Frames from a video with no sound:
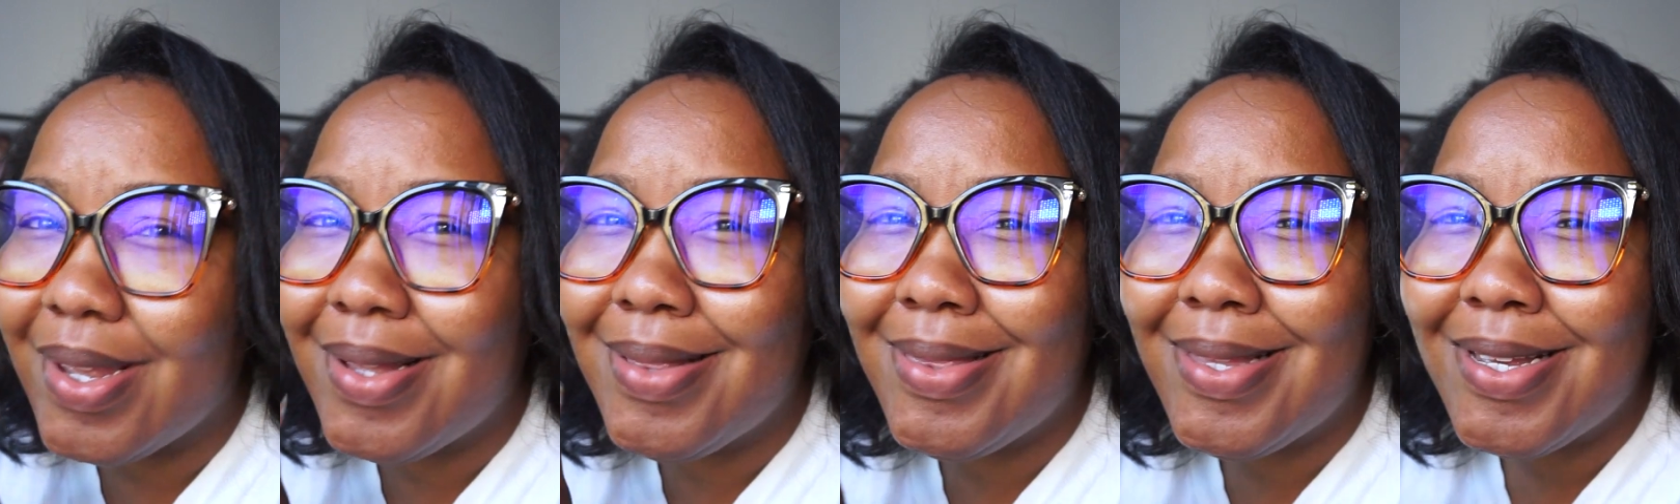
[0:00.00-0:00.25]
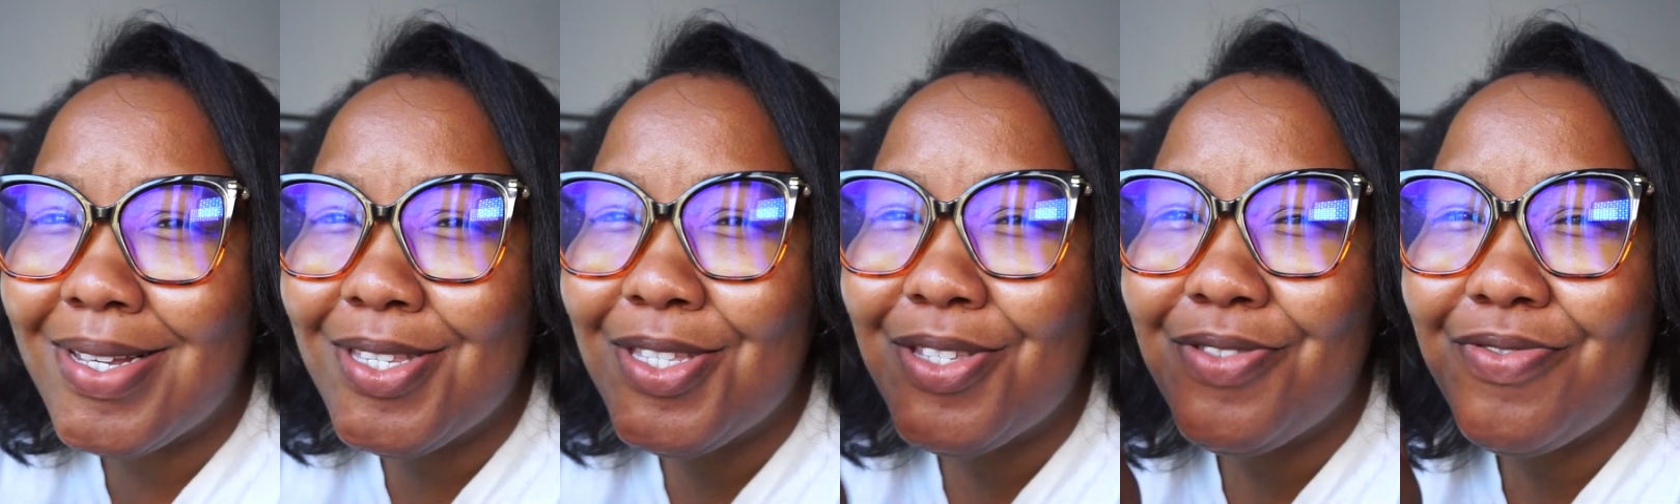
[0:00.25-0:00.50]

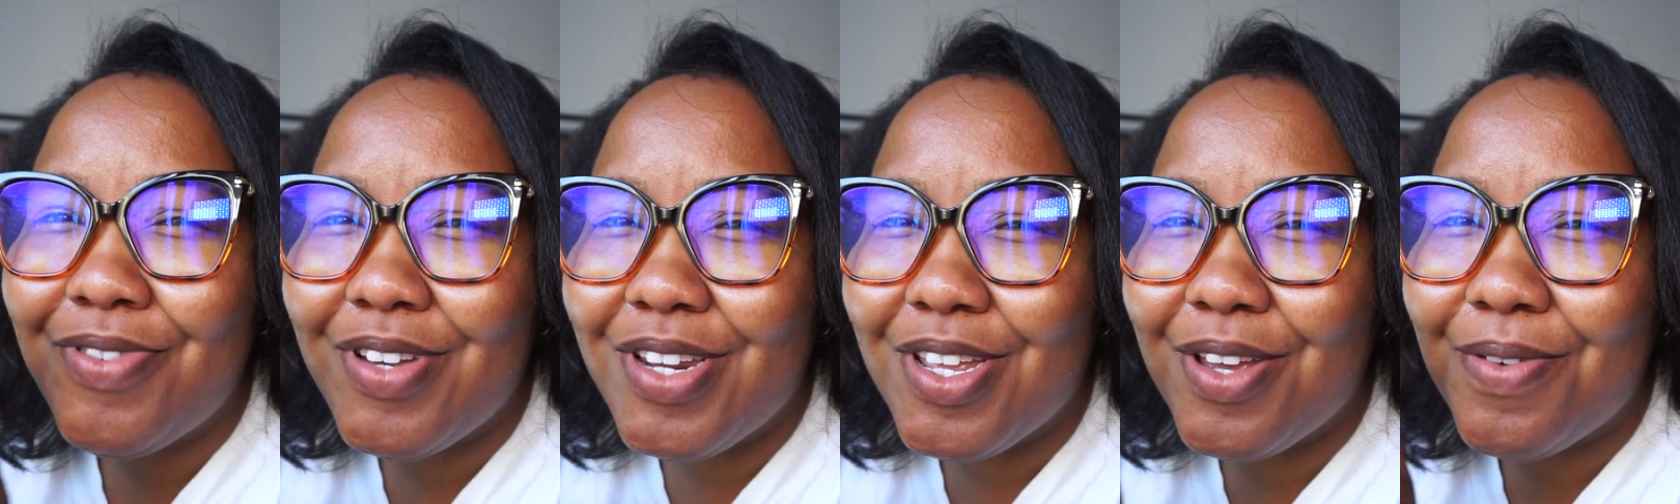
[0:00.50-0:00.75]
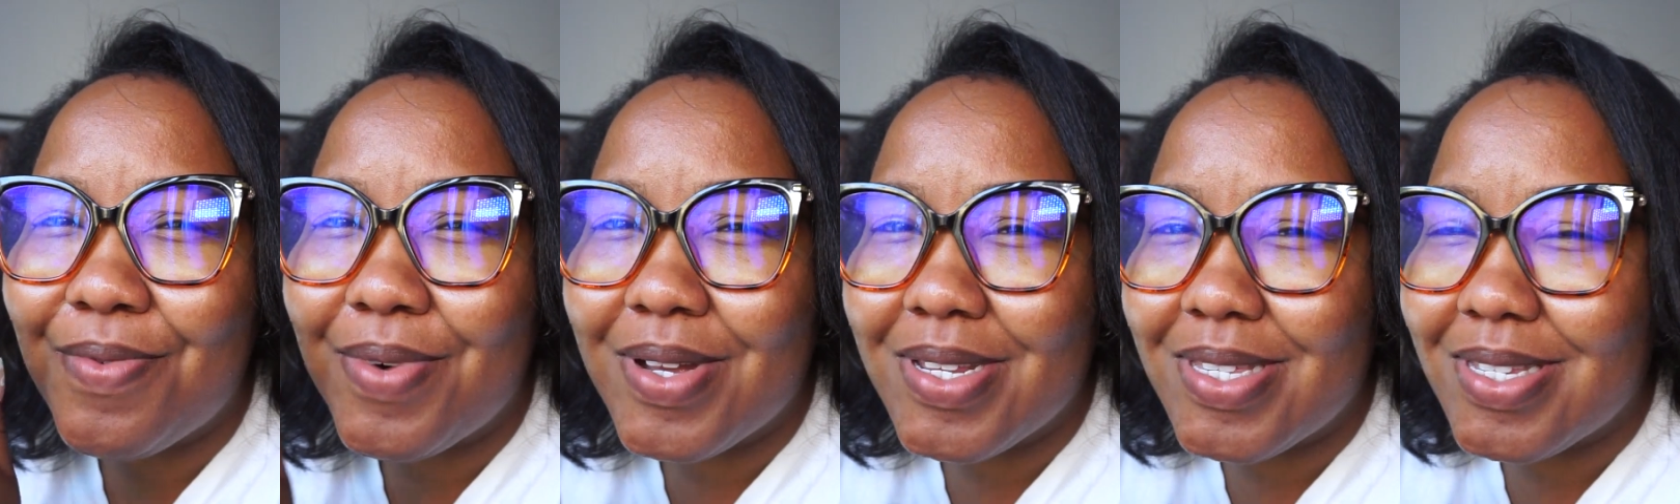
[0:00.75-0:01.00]
this
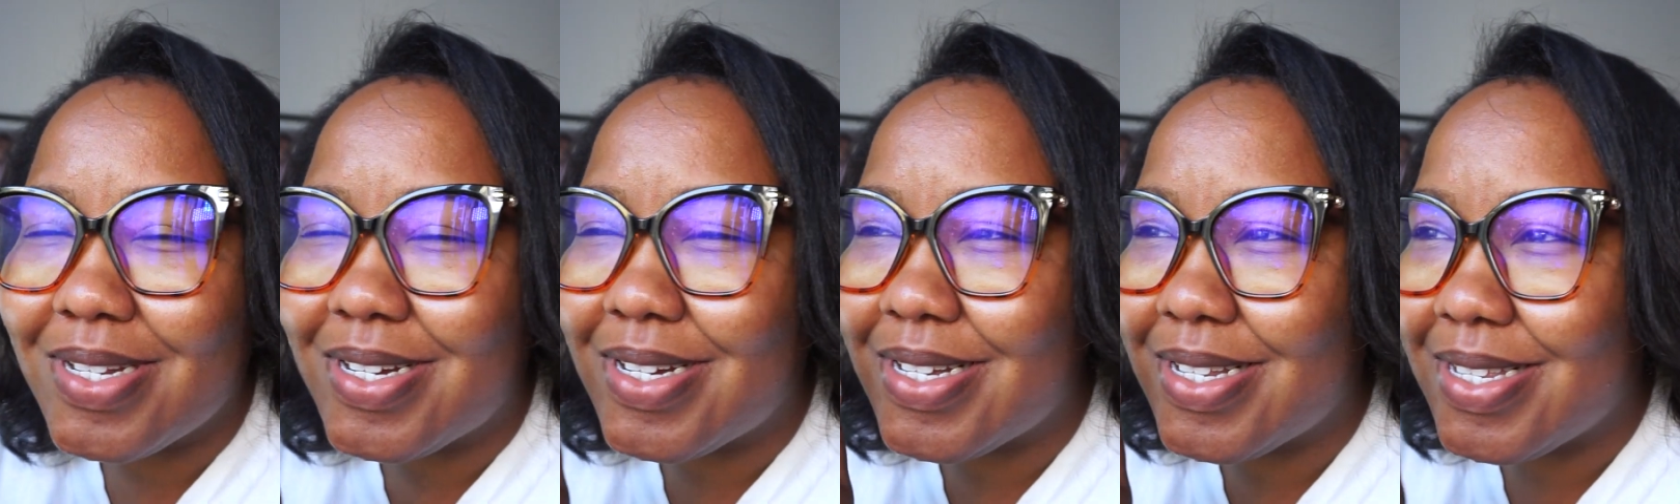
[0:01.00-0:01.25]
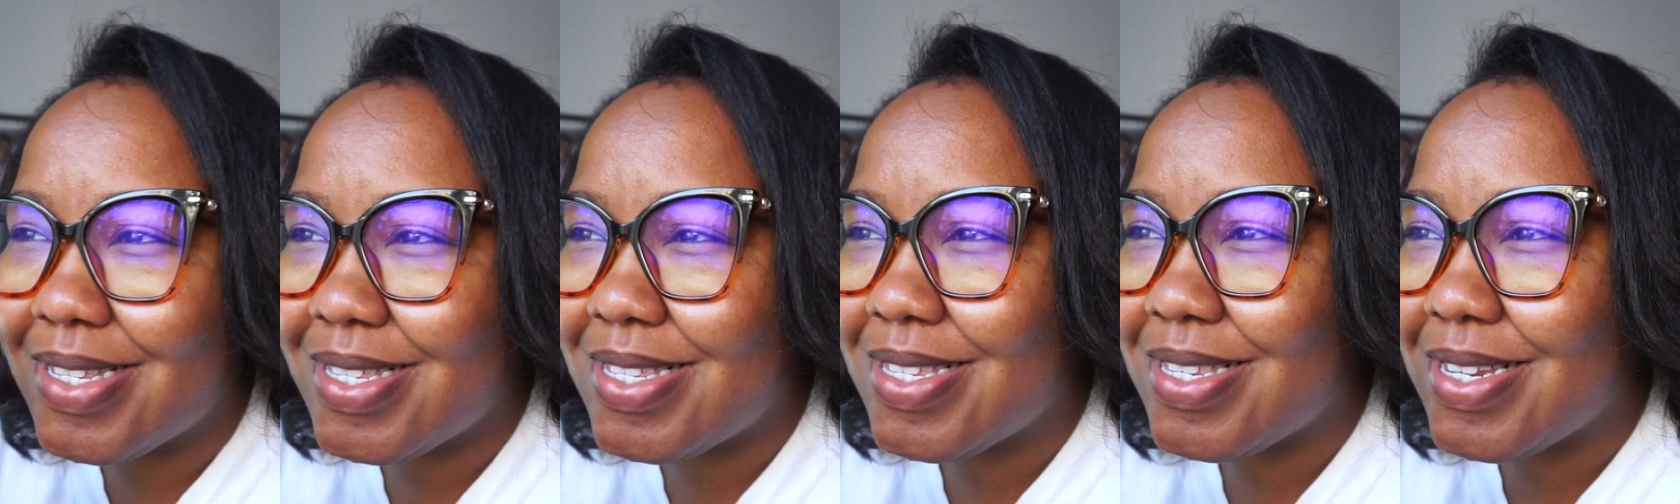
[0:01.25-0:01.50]
really
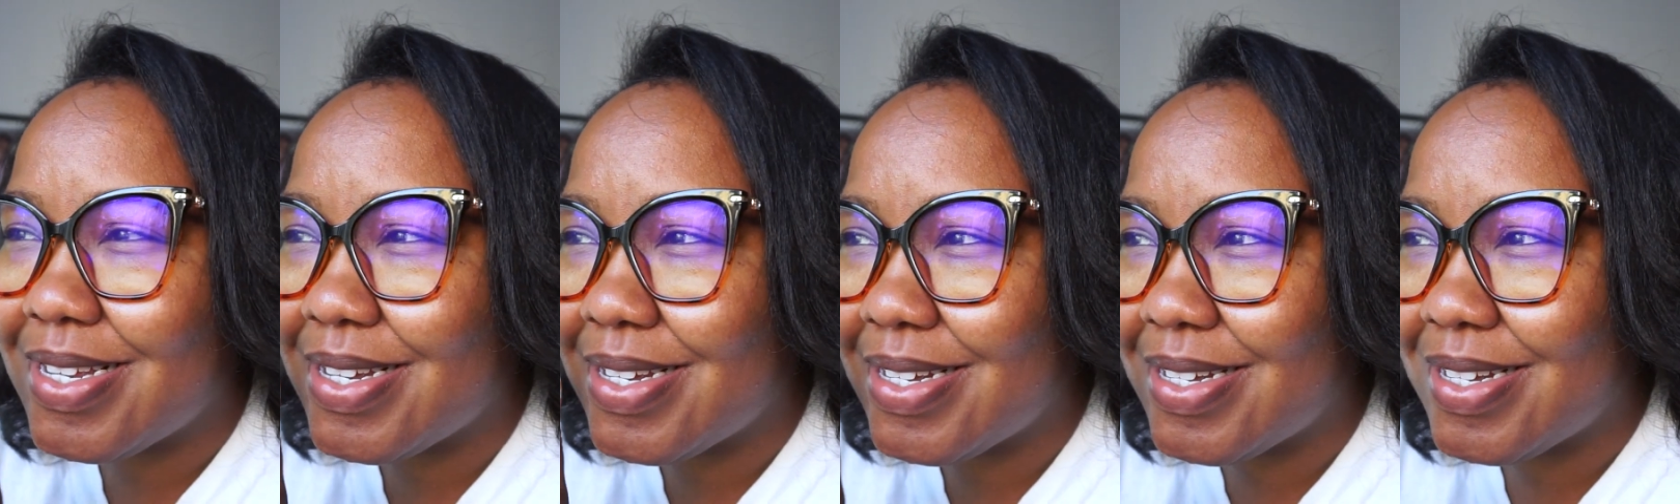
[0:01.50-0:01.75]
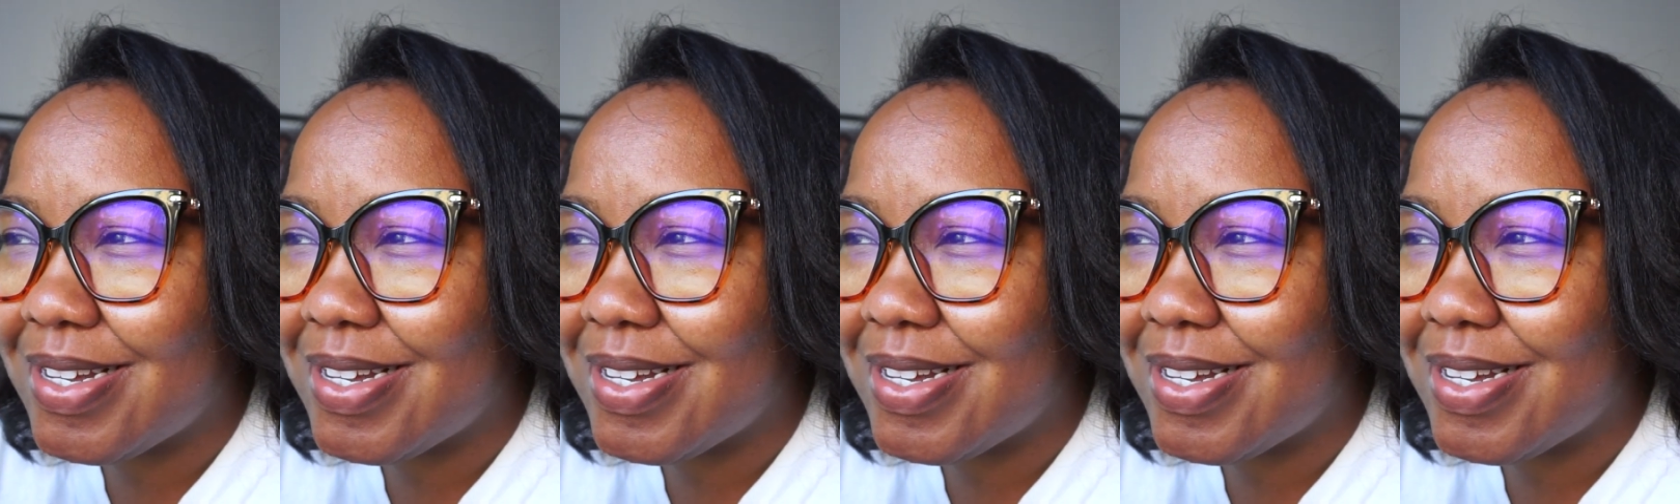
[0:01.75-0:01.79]
wasn't